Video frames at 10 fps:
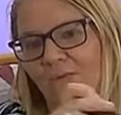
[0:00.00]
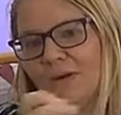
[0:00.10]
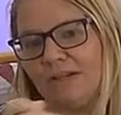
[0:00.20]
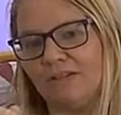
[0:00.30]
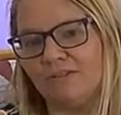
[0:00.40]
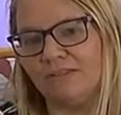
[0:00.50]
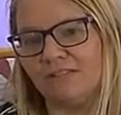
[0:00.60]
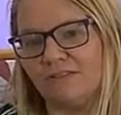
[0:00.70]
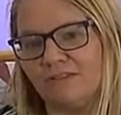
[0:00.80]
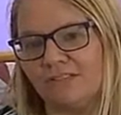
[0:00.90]
What new
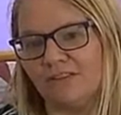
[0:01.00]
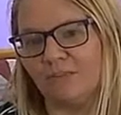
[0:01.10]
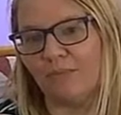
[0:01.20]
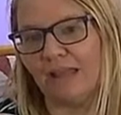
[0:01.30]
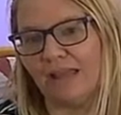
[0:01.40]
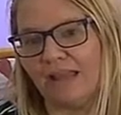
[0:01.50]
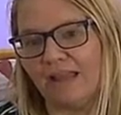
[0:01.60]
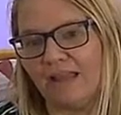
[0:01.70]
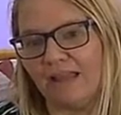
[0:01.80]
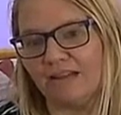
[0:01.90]
stuff is on the
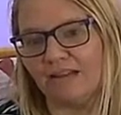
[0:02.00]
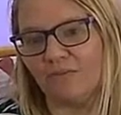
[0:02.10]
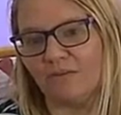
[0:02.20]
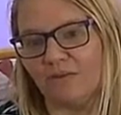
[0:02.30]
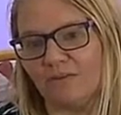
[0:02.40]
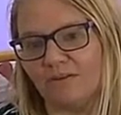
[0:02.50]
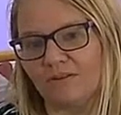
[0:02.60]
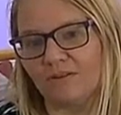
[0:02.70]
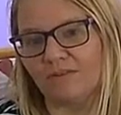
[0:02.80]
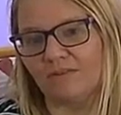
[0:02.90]
way?
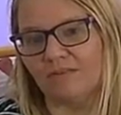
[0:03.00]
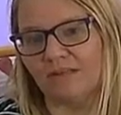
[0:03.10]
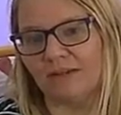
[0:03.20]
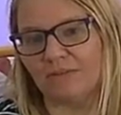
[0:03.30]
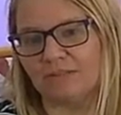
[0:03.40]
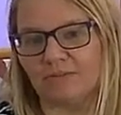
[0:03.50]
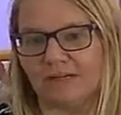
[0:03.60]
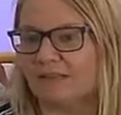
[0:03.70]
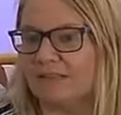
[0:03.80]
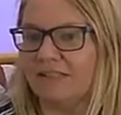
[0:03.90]
Or like what do I
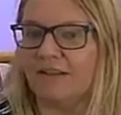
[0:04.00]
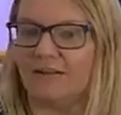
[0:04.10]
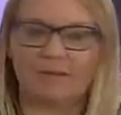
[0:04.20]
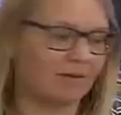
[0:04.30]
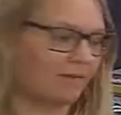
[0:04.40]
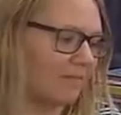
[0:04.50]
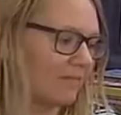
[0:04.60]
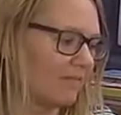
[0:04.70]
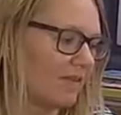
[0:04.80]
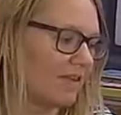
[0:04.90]
not see coming?
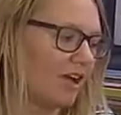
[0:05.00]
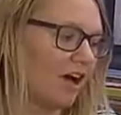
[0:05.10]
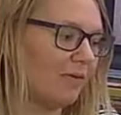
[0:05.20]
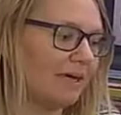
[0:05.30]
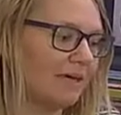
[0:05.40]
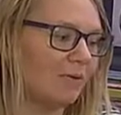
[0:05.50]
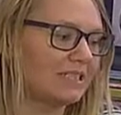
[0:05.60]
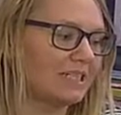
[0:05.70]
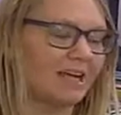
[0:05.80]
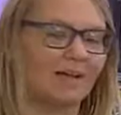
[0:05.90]
All right,
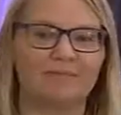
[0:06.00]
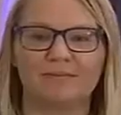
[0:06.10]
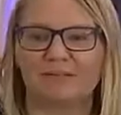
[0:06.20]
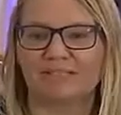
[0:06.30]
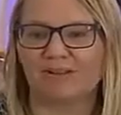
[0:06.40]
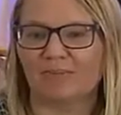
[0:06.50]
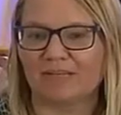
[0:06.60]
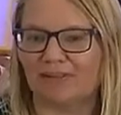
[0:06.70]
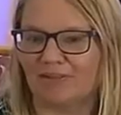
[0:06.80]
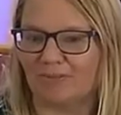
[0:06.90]
what's coming
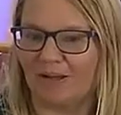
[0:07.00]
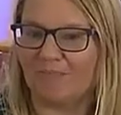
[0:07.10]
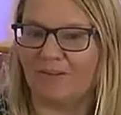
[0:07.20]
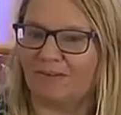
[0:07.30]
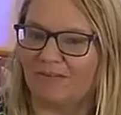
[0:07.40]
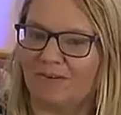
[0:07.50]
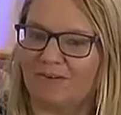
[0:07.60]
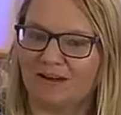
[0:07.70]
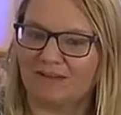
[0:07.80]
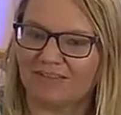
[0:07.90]
down the pipeline for
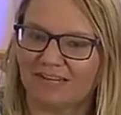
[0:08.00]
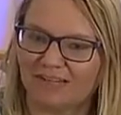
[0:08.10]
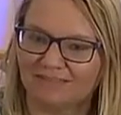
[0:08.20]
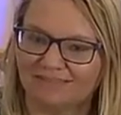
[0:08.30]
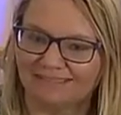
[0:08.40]
crafting?